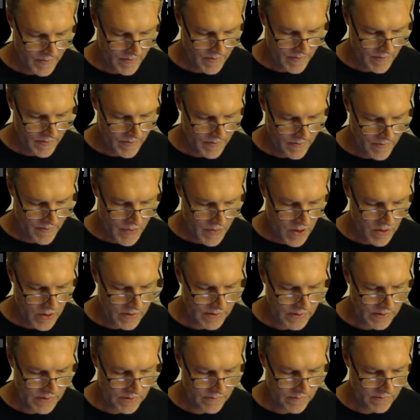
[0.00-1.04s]

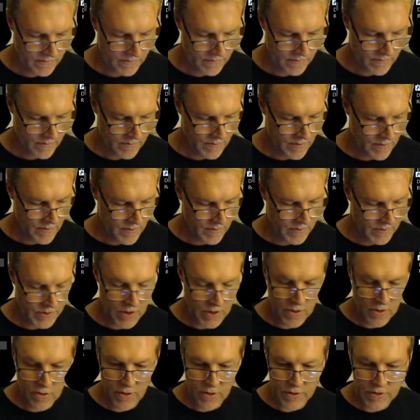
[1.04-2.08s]
box. So
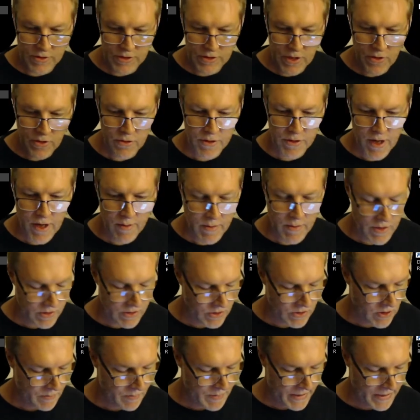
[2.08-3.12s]
on serial number, it's
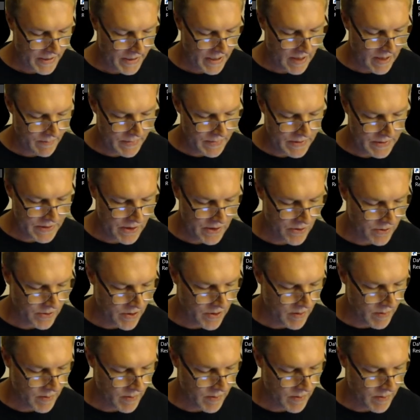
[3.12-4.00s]
not picking up a serial number.